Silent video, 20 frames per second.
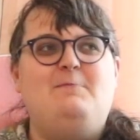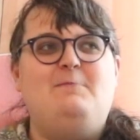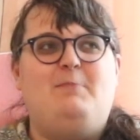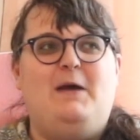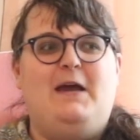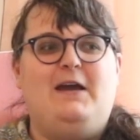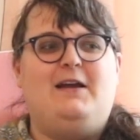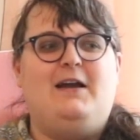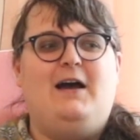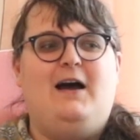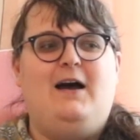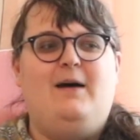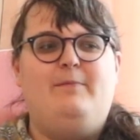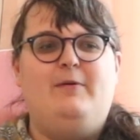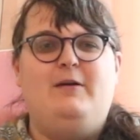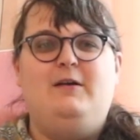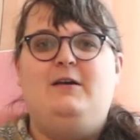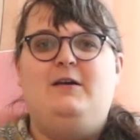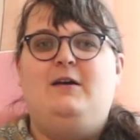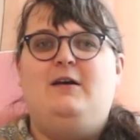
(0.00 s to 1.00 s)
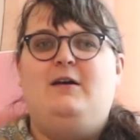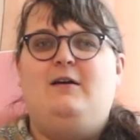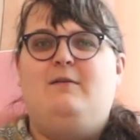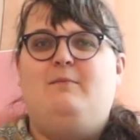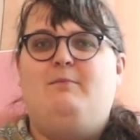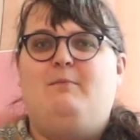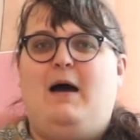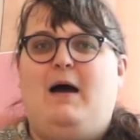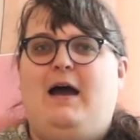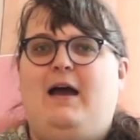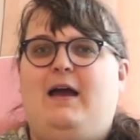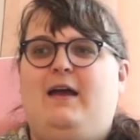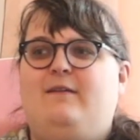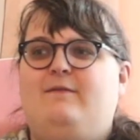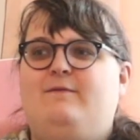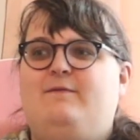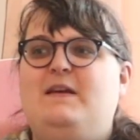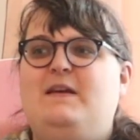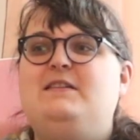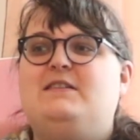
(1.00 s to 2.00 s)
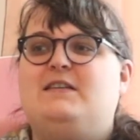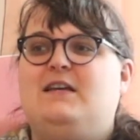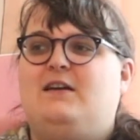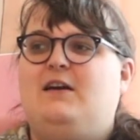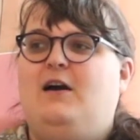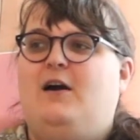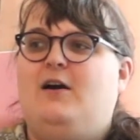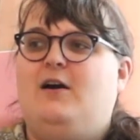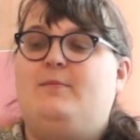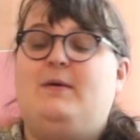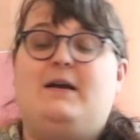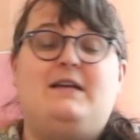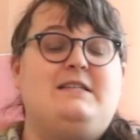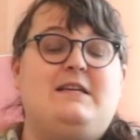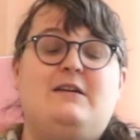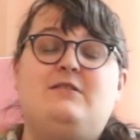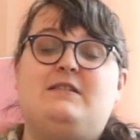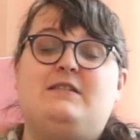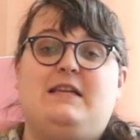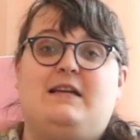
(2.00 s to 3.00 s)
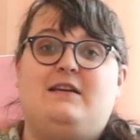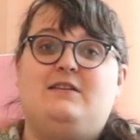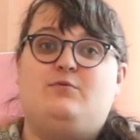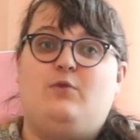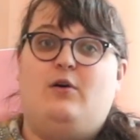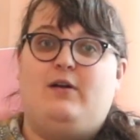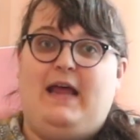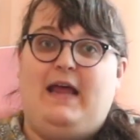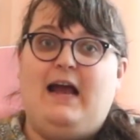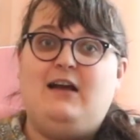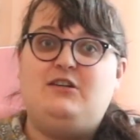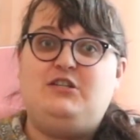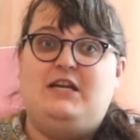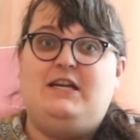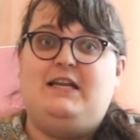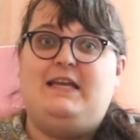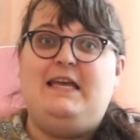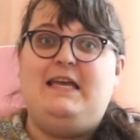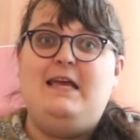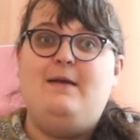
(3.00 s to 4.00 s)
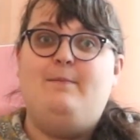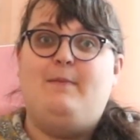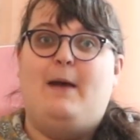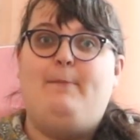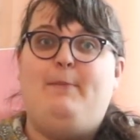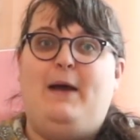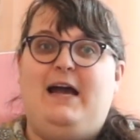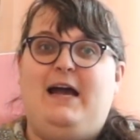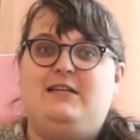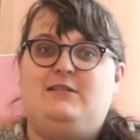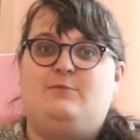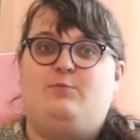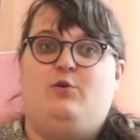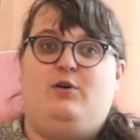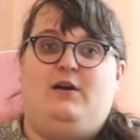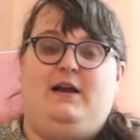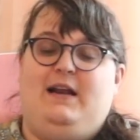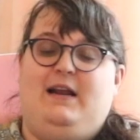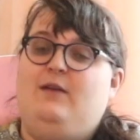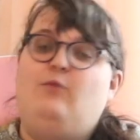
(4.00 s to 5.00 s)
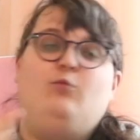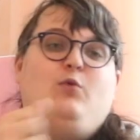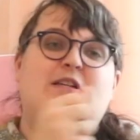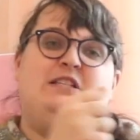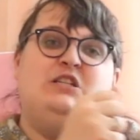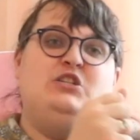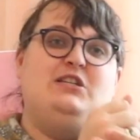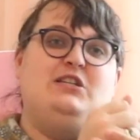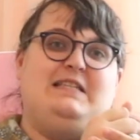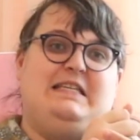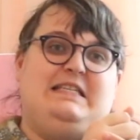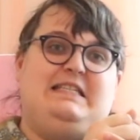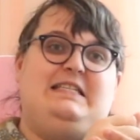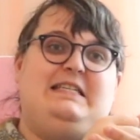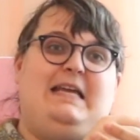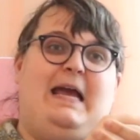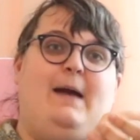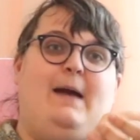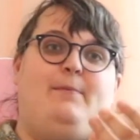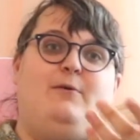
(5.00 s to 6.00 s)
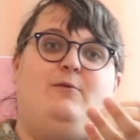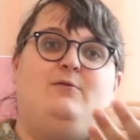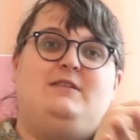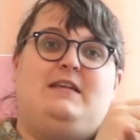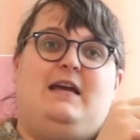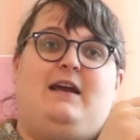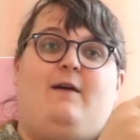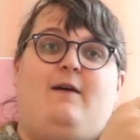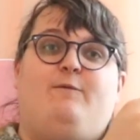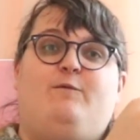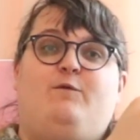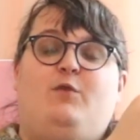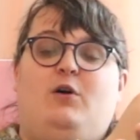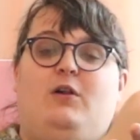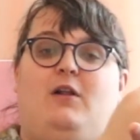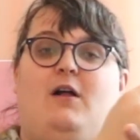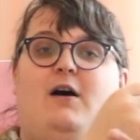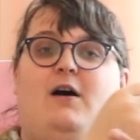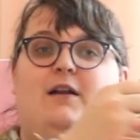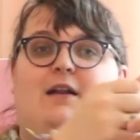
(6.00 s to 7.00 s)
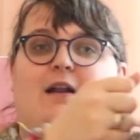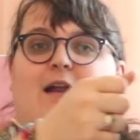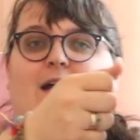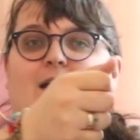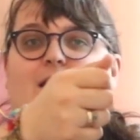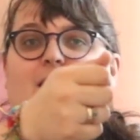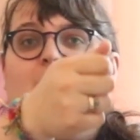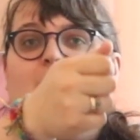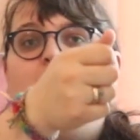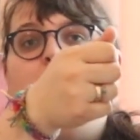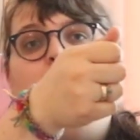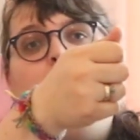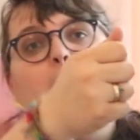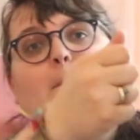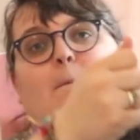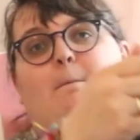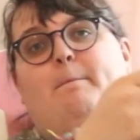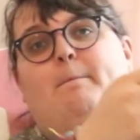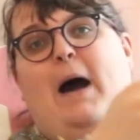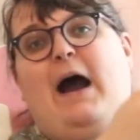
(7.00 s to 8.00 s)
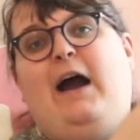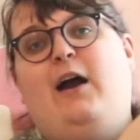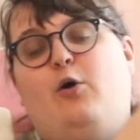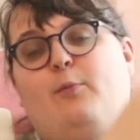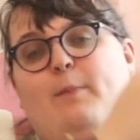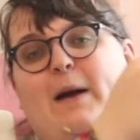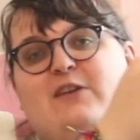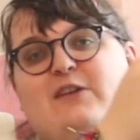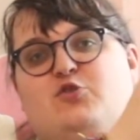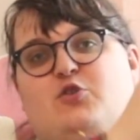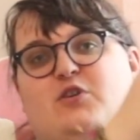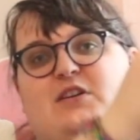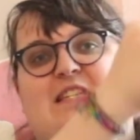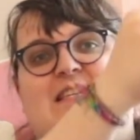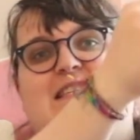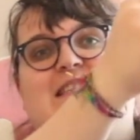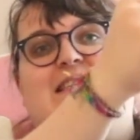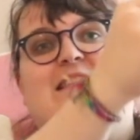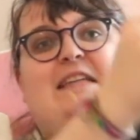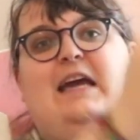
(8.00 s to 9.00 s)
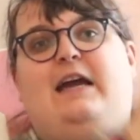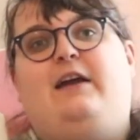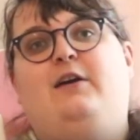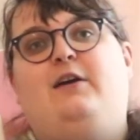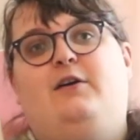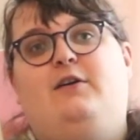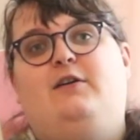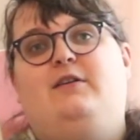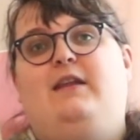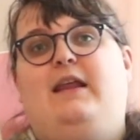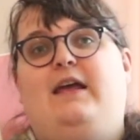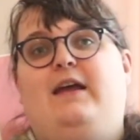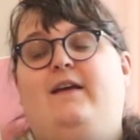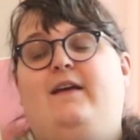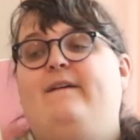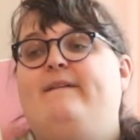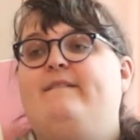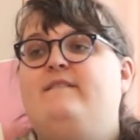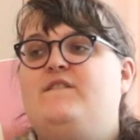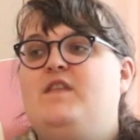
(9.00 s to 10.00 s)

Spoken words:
pick up my Visa card, because here's the thing as well, they actually had to keep my passport. It wasn't just a stamp, it was like a full-on like biometric sticker they